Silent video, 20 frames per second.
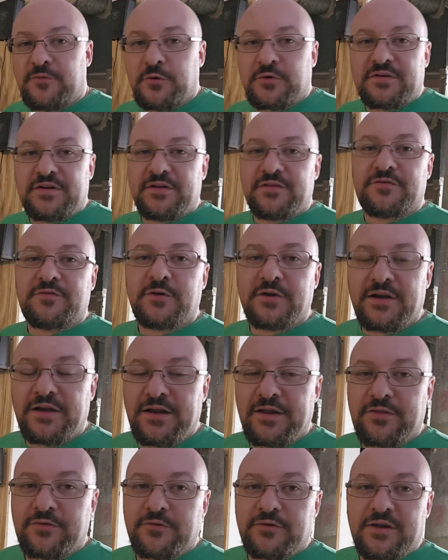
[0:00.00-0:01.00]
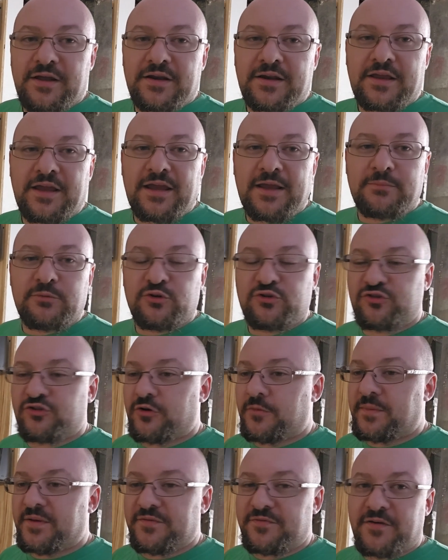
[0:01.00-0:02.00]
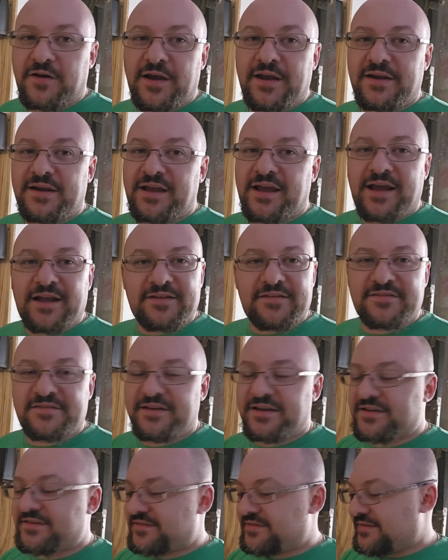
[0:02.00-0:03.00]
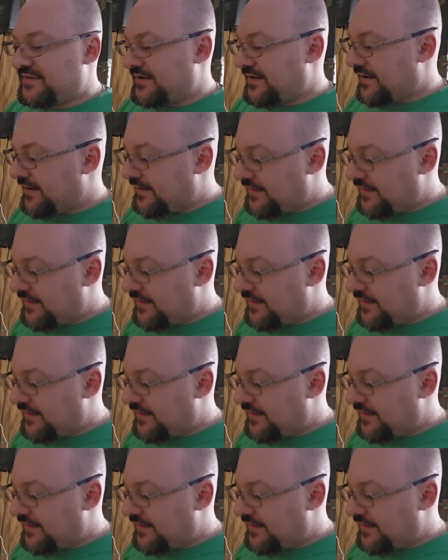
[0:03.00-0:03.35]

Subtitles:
14-foot Ethernet cable should be fine, Cat 6